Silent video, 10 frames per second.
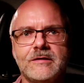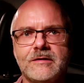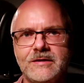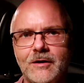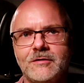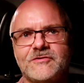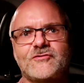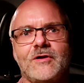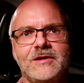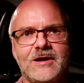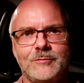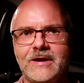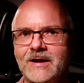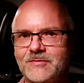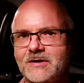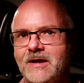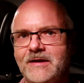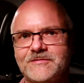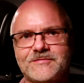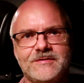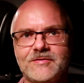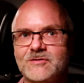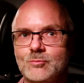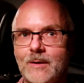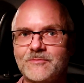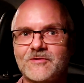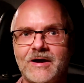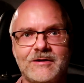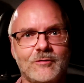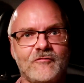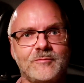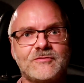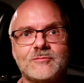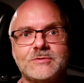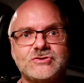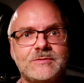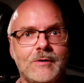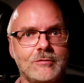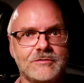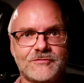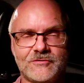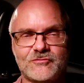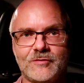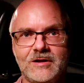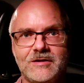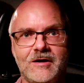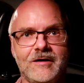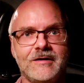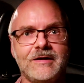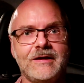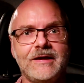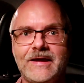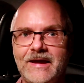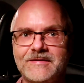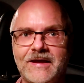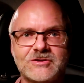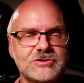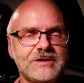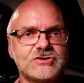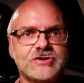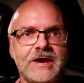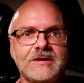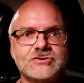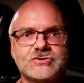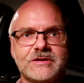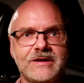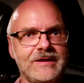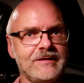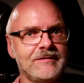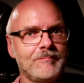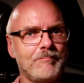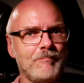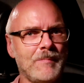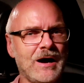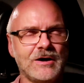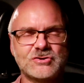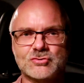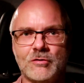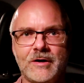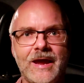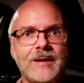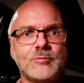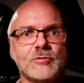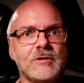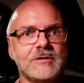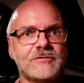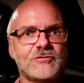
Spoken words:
Here in Australia we had the case that the website of Mitsubishi Motors Australia had actually changed in March or April